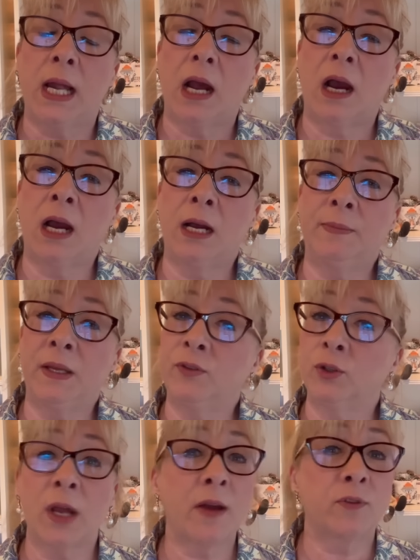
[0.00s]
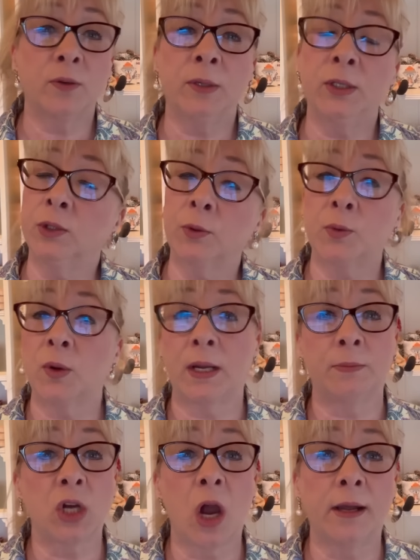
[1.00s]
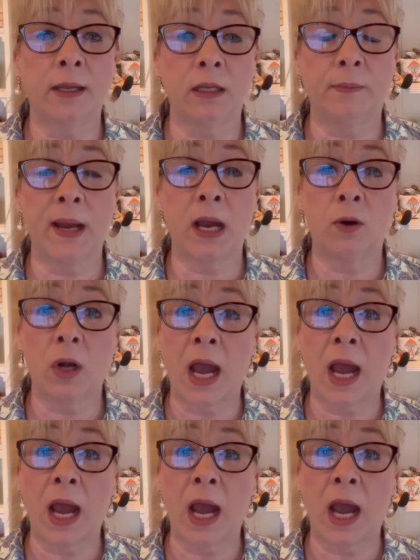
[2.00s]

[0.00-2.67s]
Um, if you're not familiar with what I'm talking about,